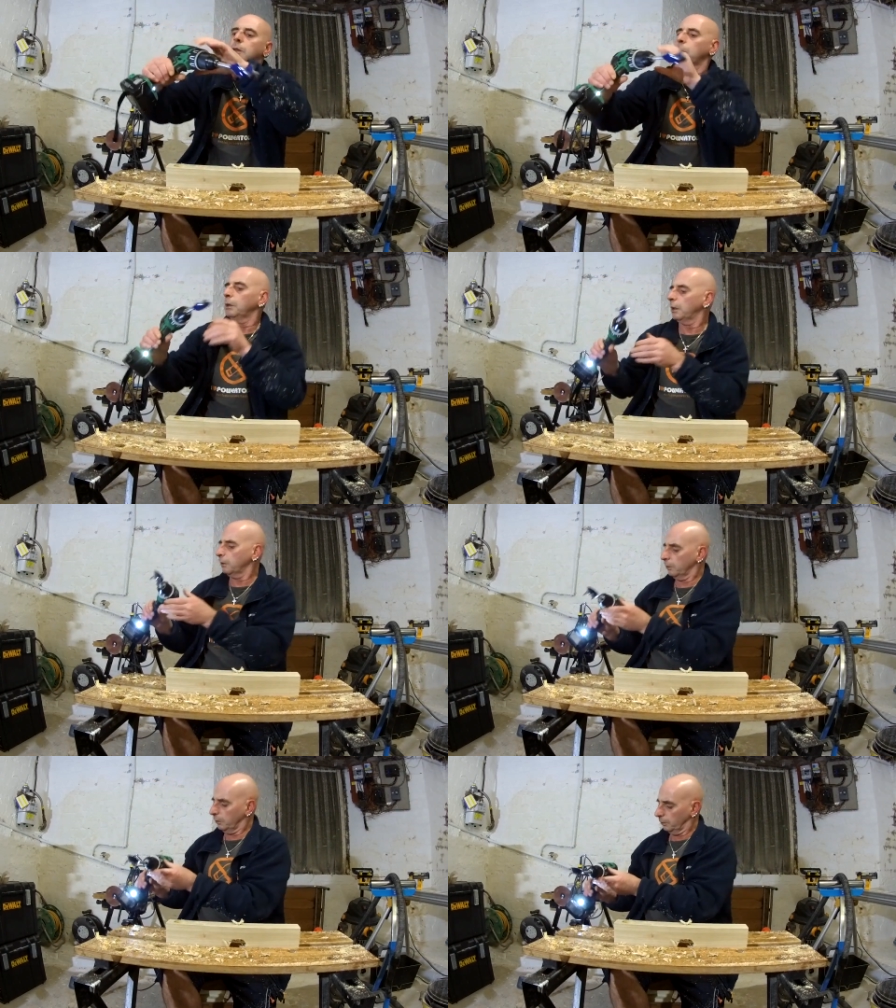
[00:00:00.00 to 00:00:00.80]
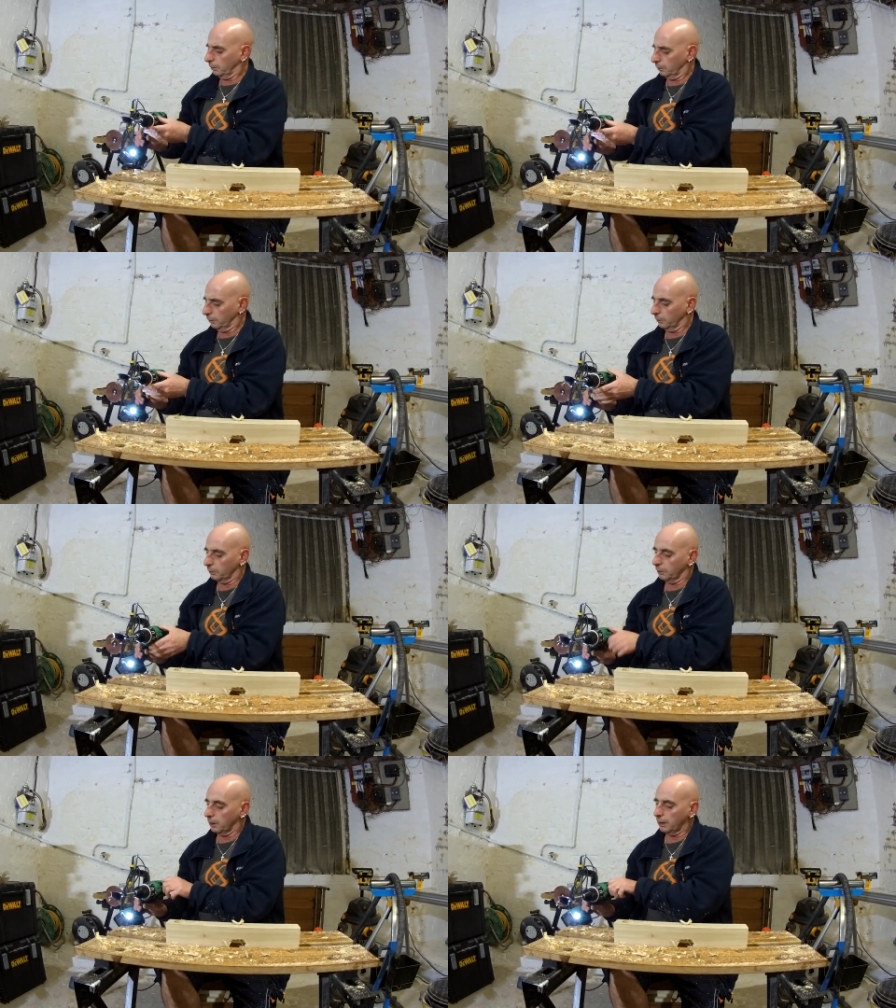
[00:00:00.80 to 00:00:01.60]
Well, we're on
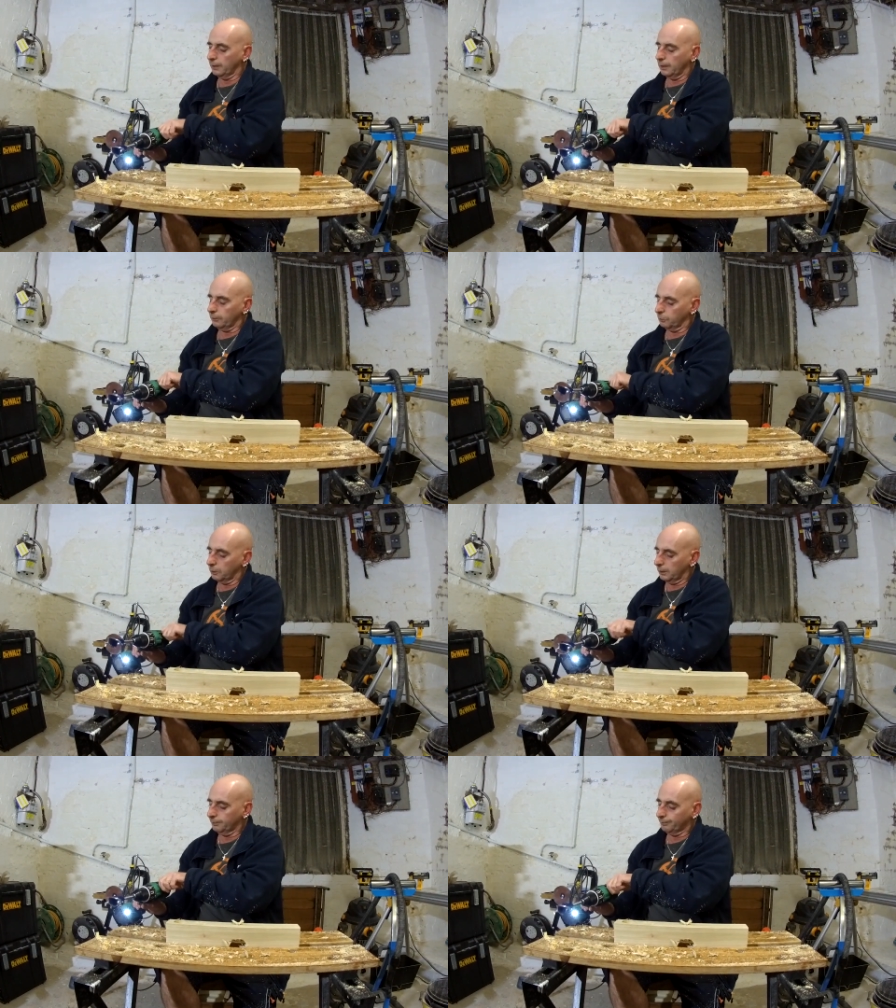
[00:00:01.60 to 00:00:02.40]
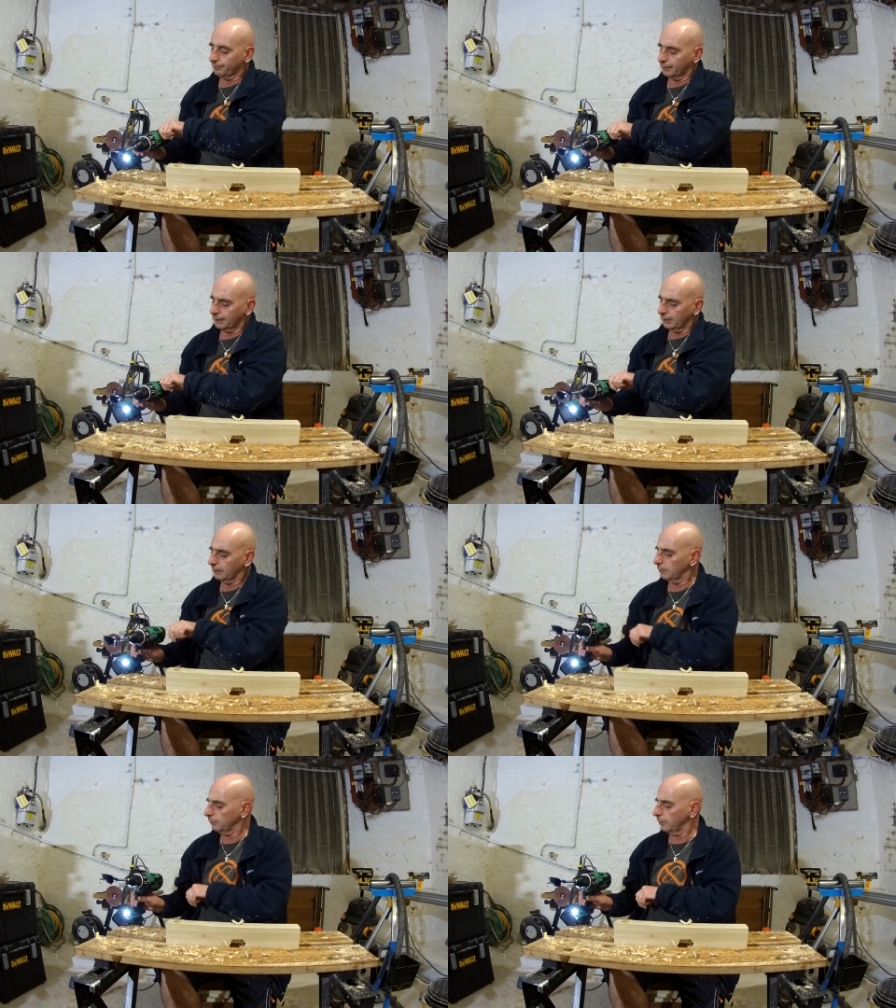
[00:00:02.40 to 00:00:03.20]
high, that's why.
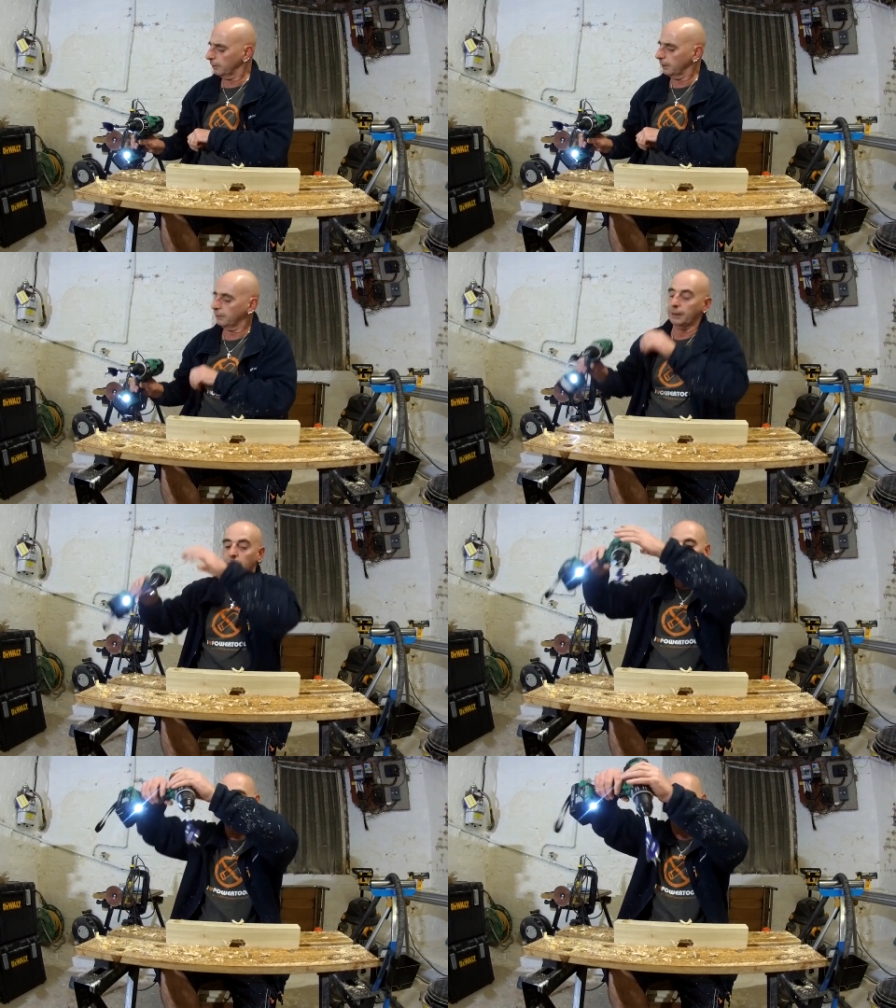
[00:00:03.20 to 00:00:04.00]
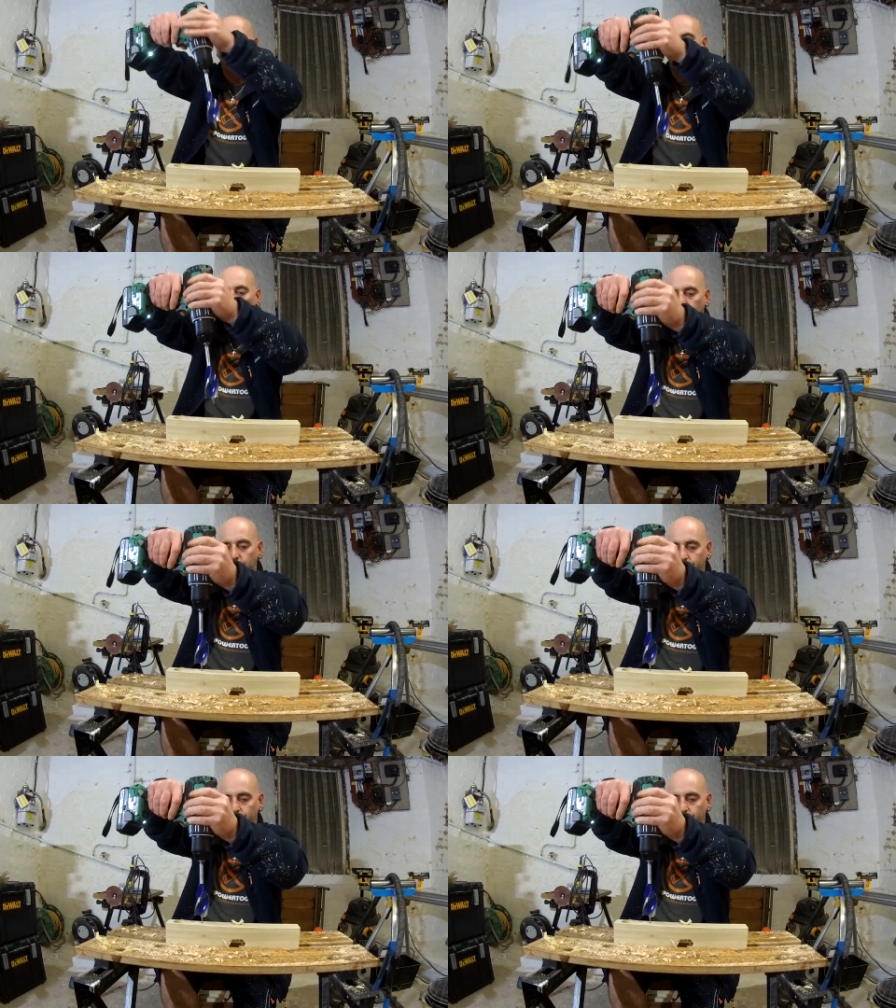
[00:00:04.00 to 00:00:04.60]
Come on there. Right, we're on low.